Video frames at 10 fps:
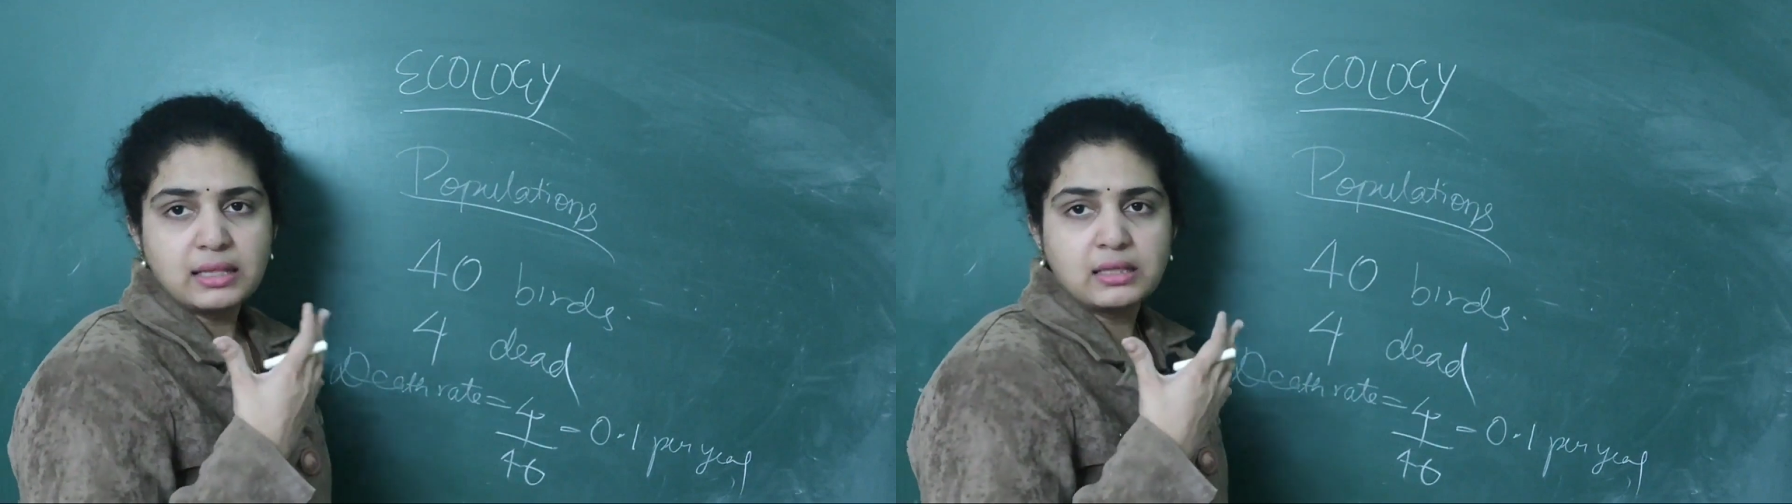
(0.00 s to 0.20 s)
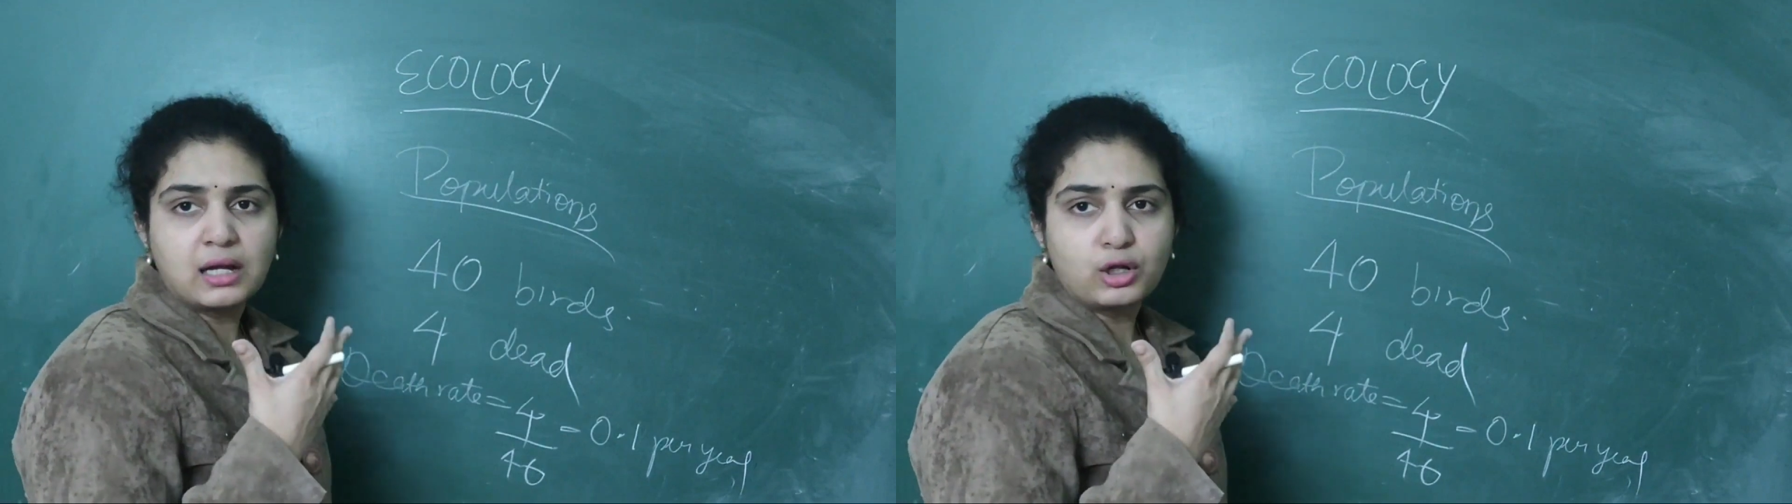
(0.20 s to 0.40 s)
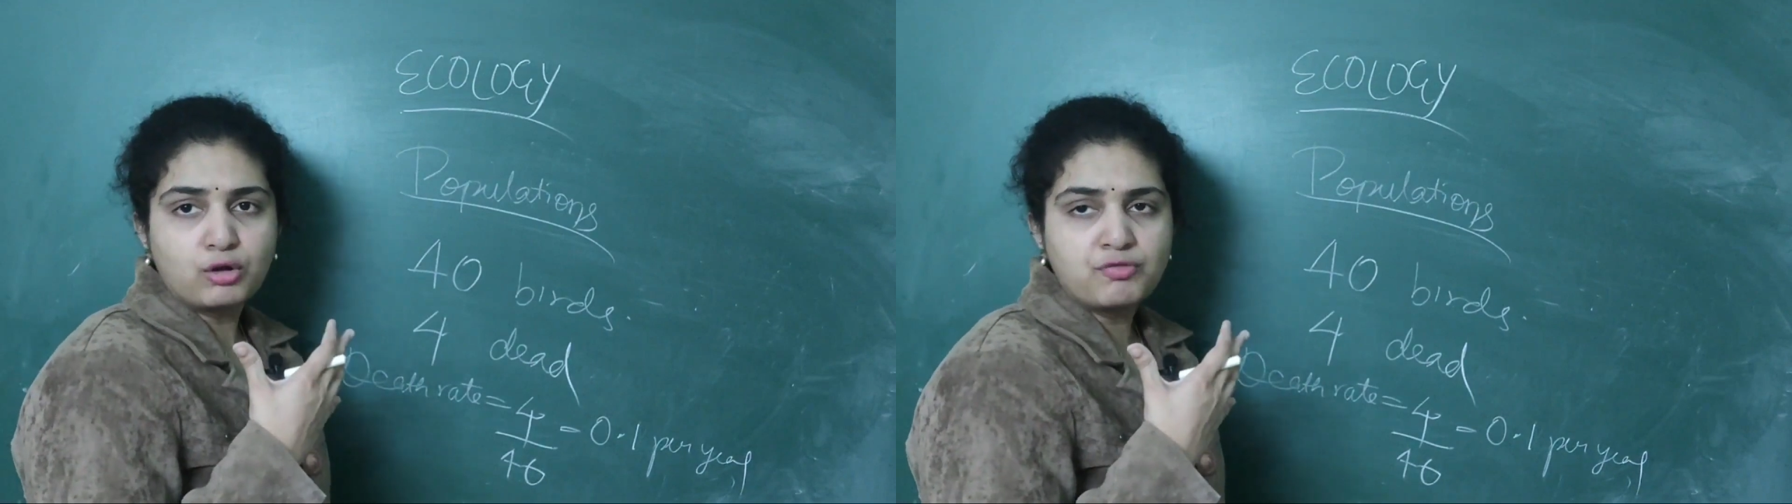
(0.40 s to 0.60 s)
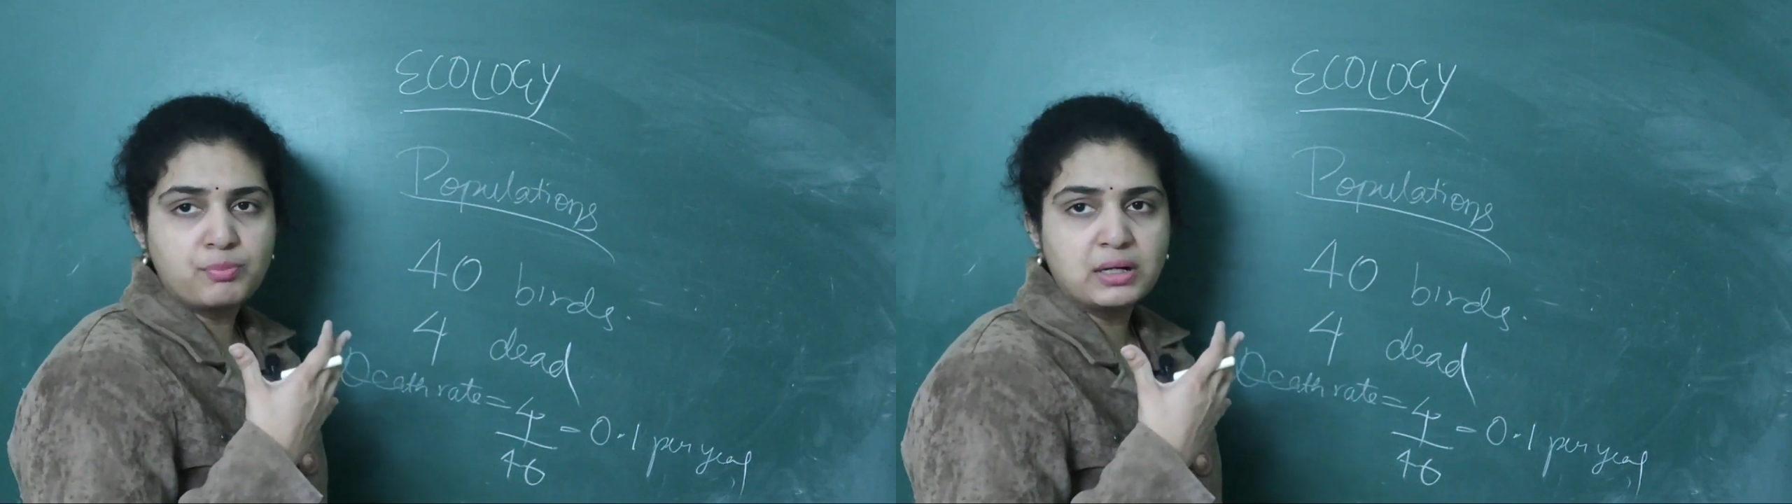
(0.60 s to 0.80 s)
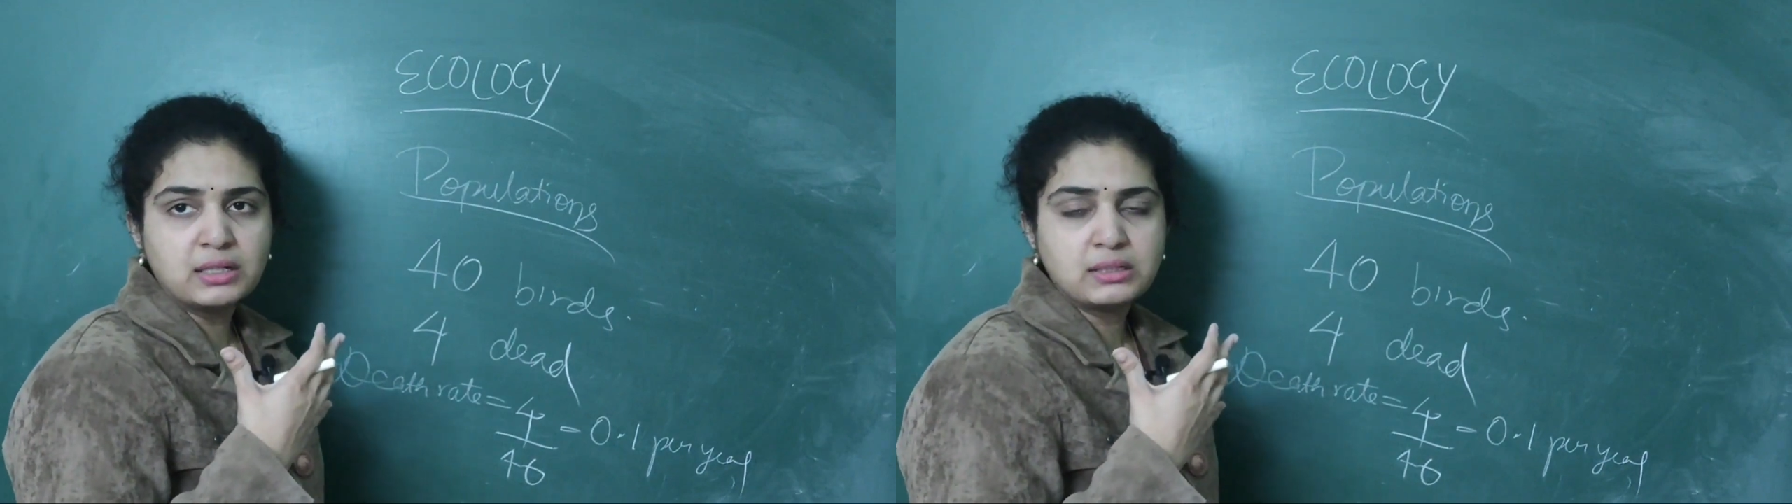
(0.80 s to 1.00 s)
like that
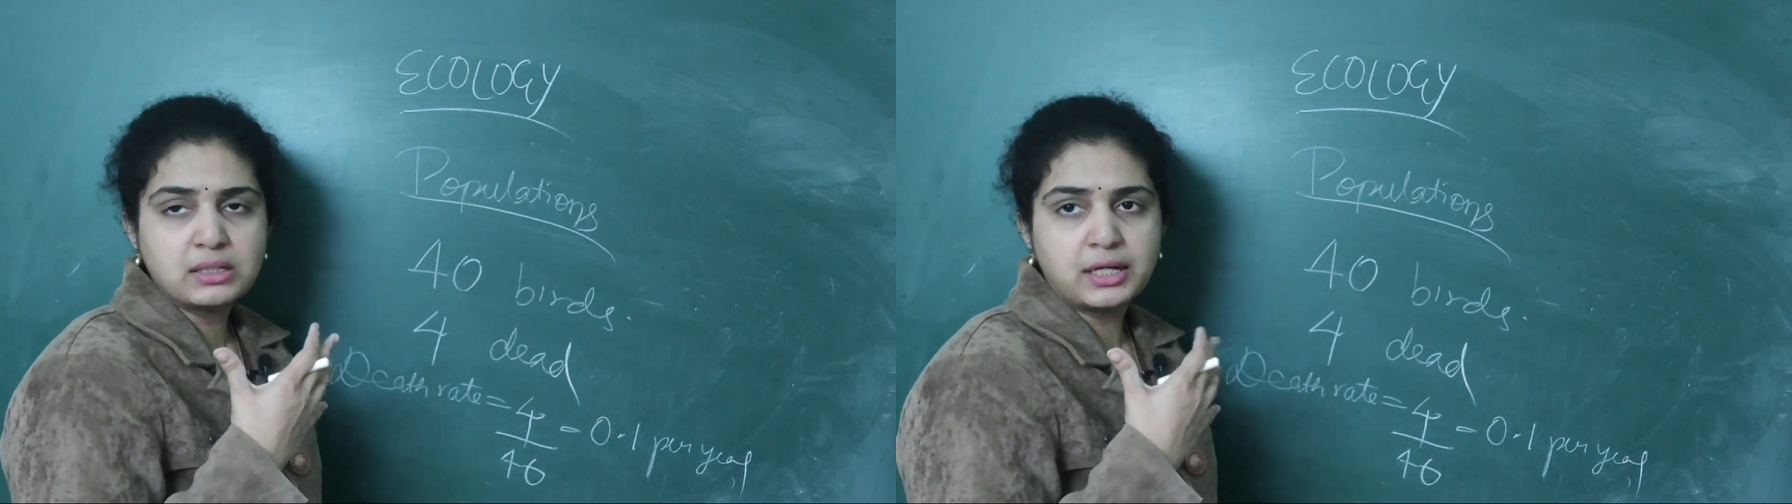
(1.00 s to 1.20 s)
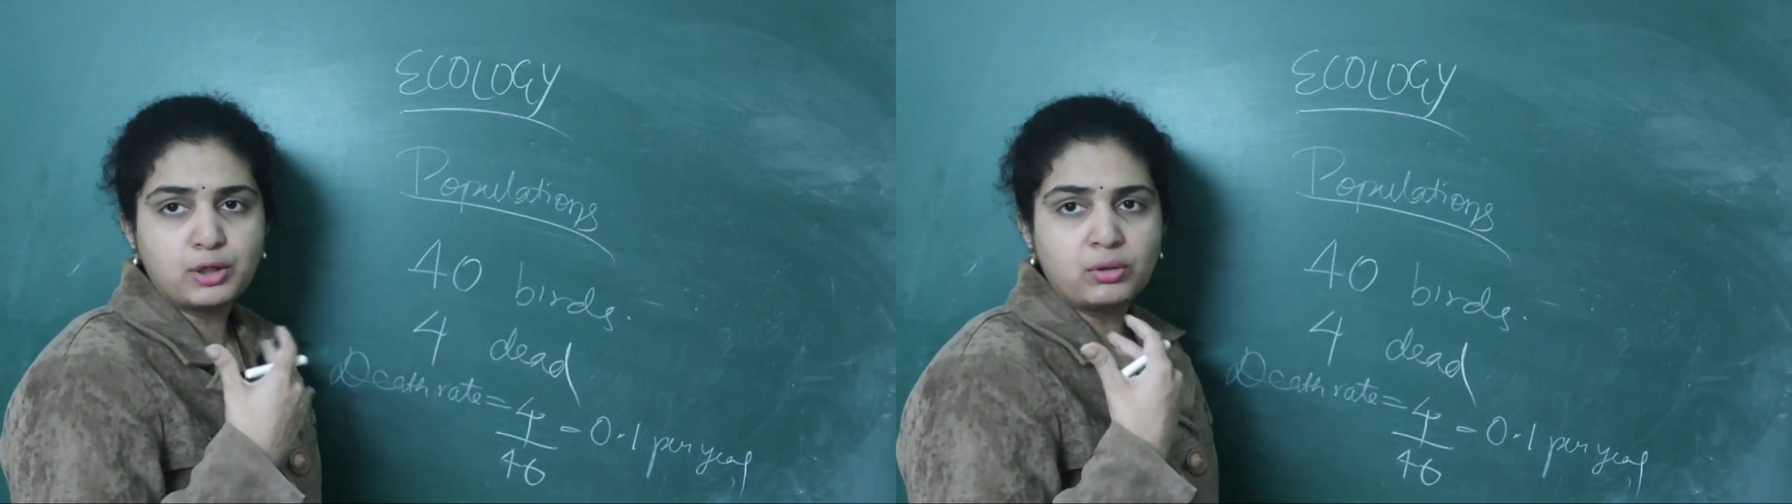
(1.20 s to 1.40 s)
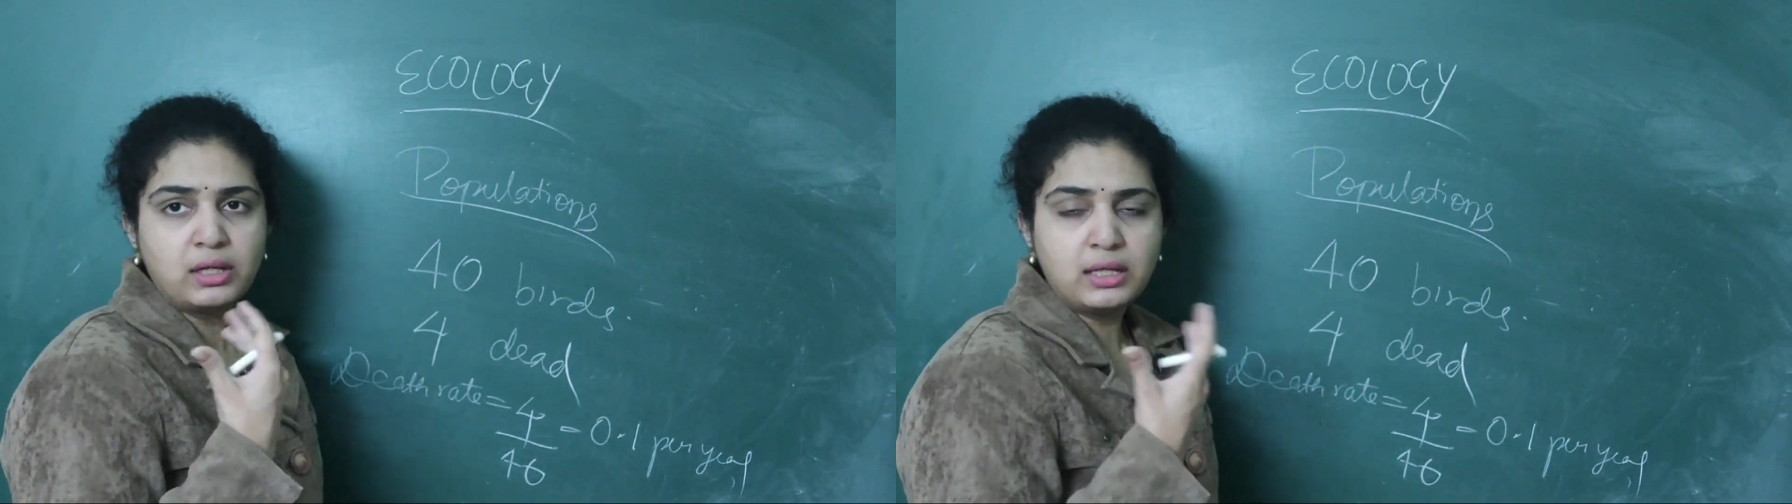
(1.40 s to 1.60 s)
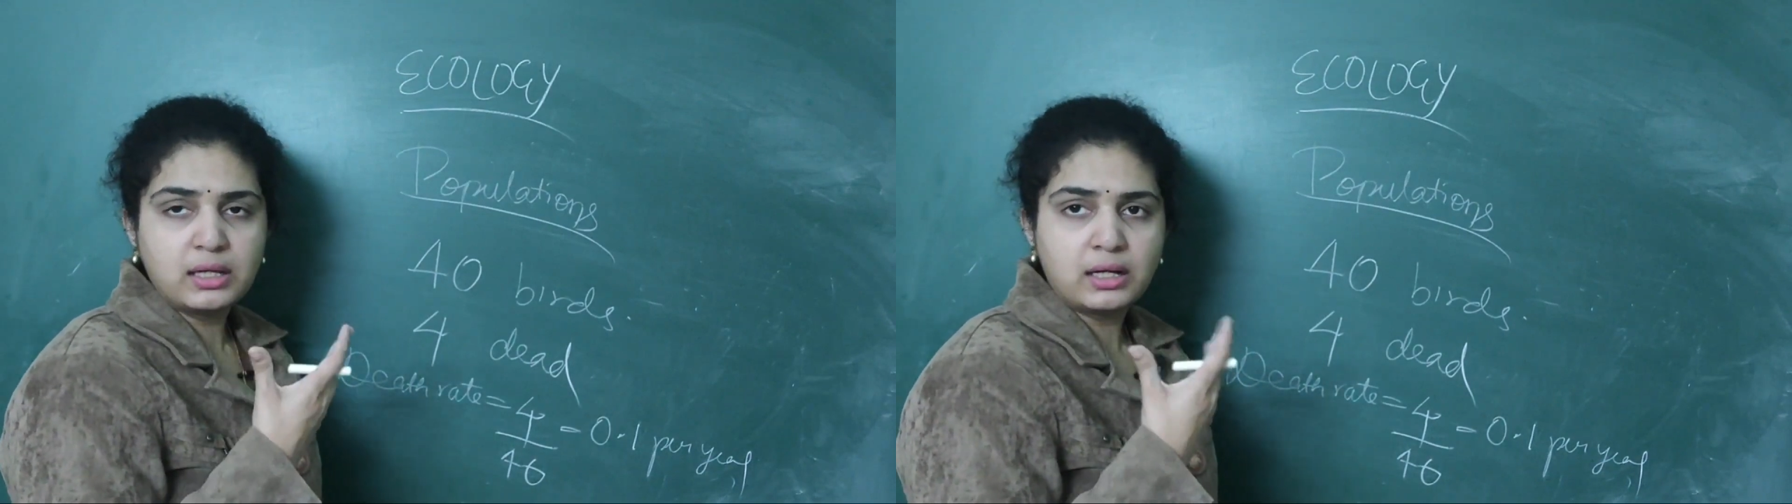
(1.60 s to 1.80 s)
of birth rate only,